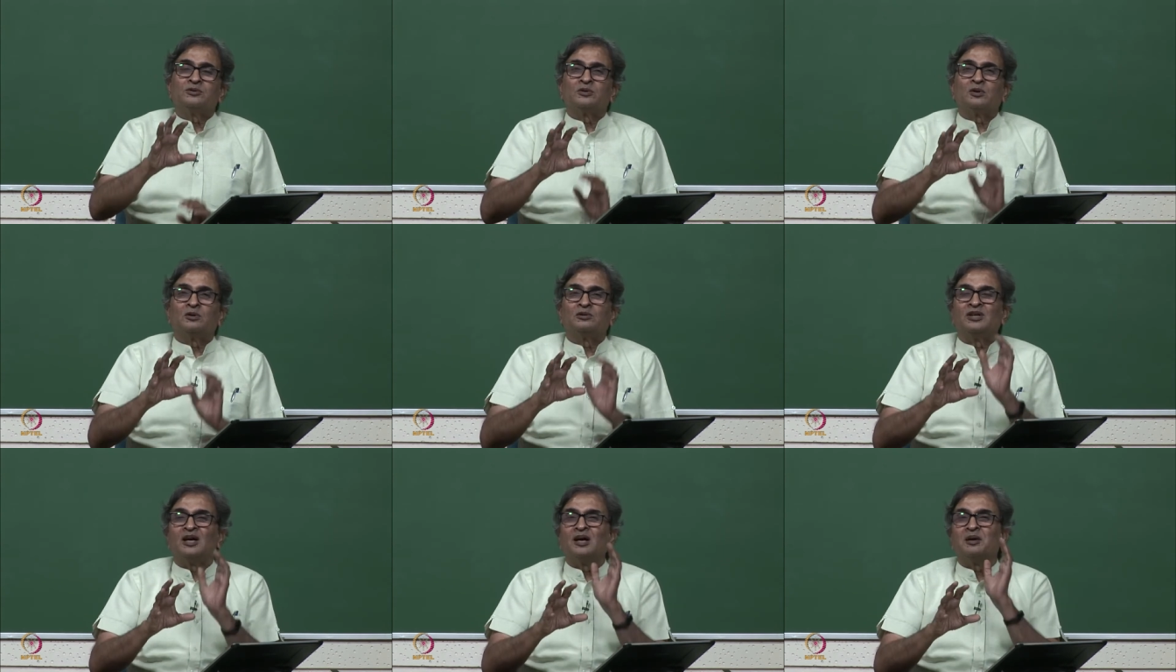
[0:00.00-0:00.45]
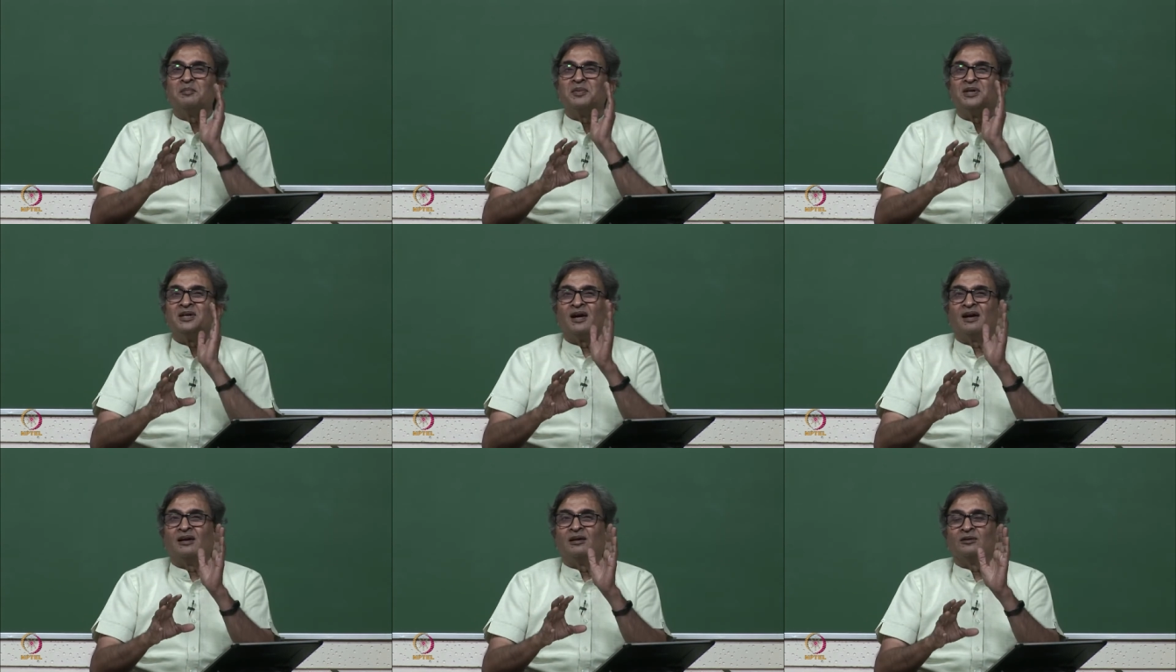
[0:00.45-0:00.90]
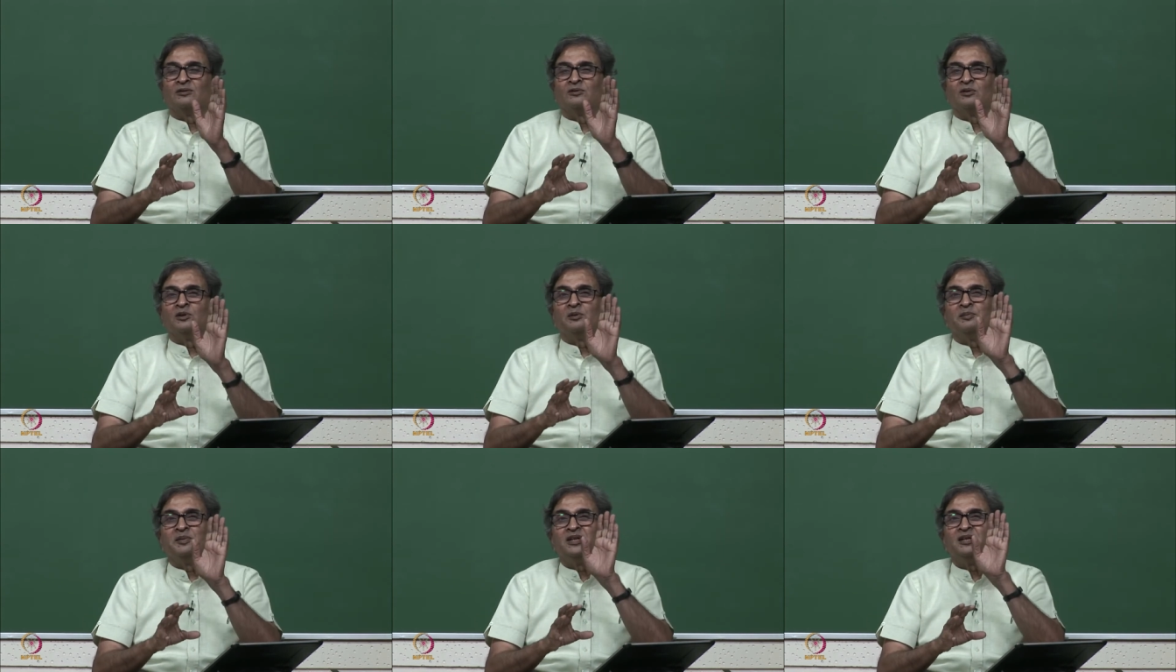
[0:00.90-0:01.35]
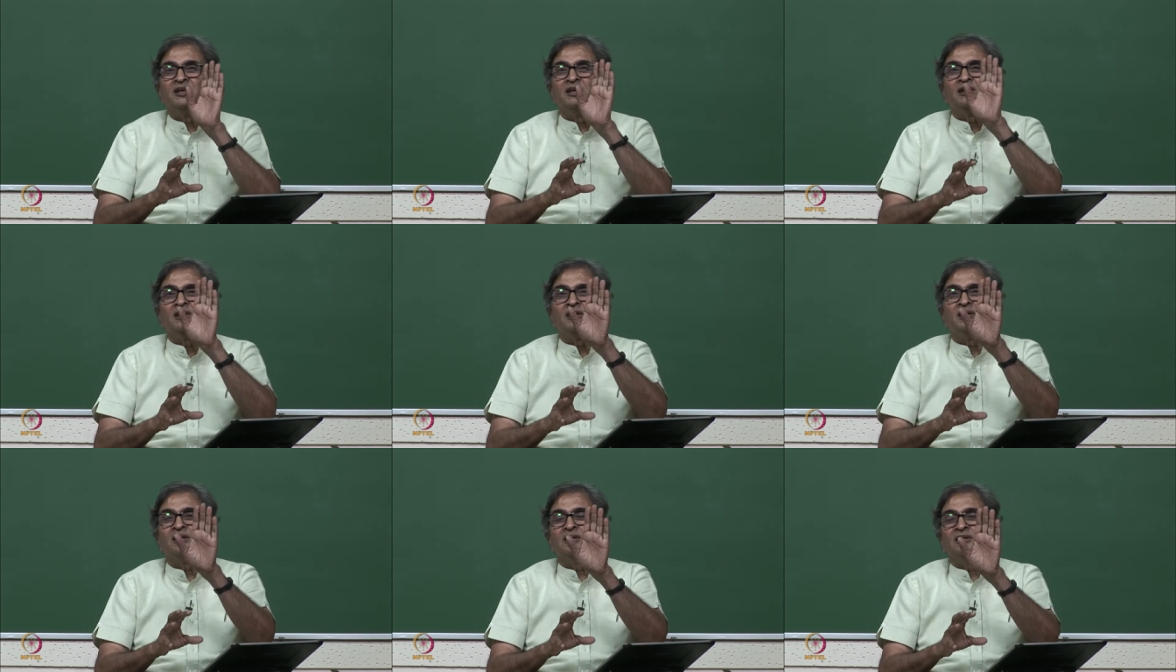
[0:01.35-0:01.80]
So, they are metallic. So,
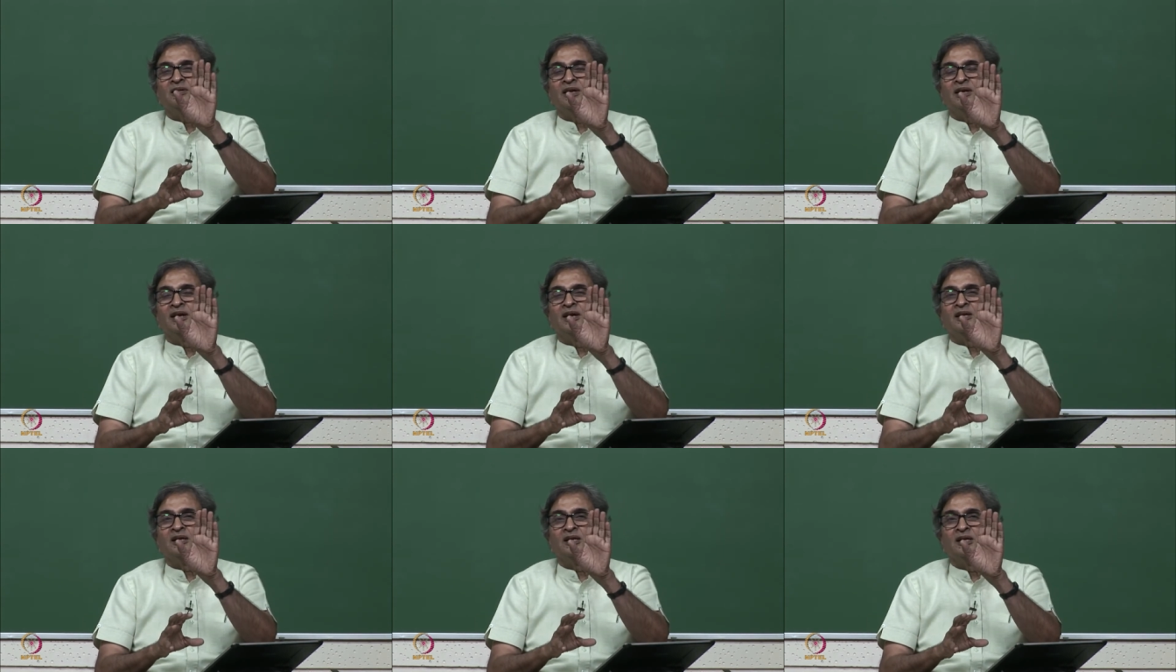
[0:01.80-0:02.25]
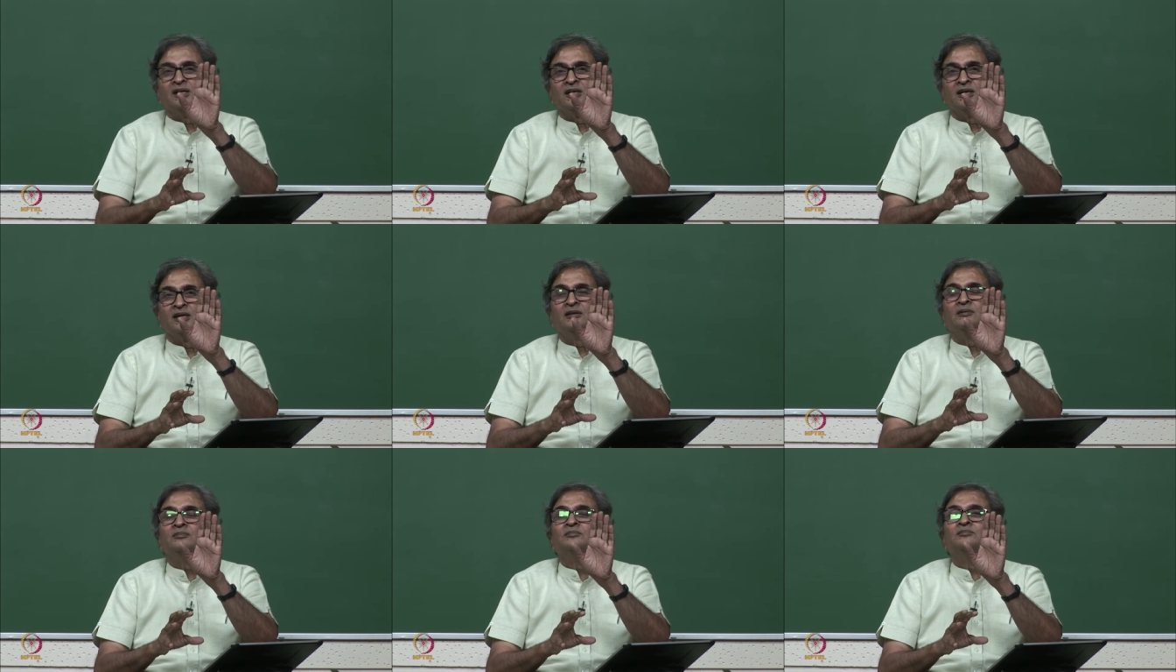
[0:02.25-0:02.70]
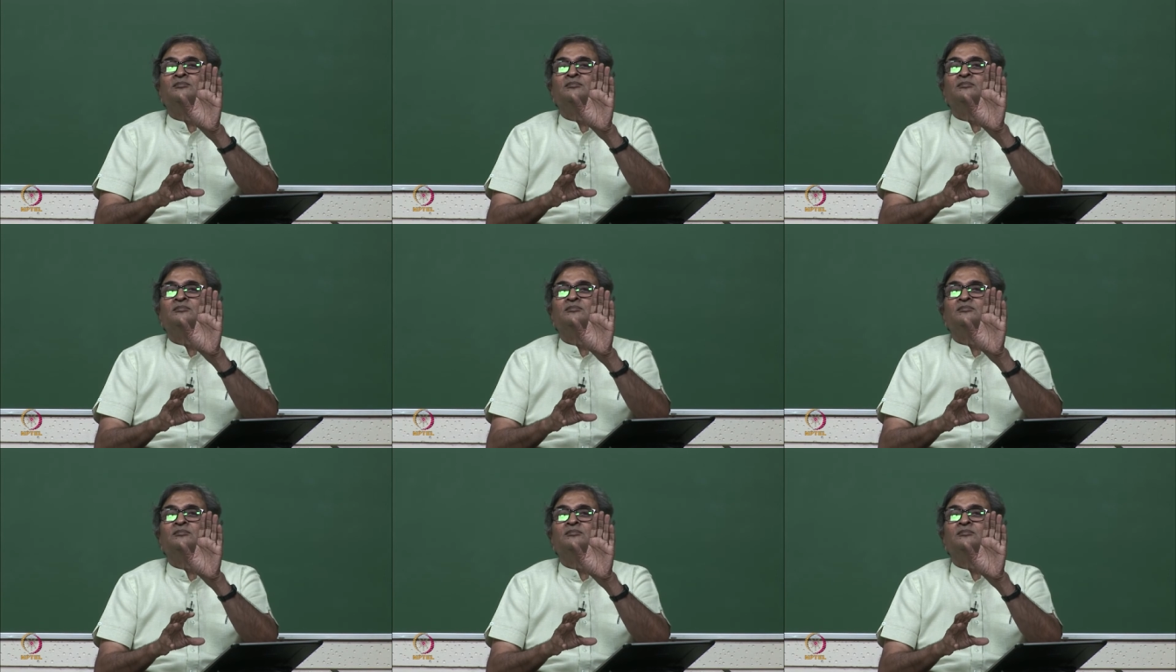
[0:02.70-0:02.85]
immediately they get heated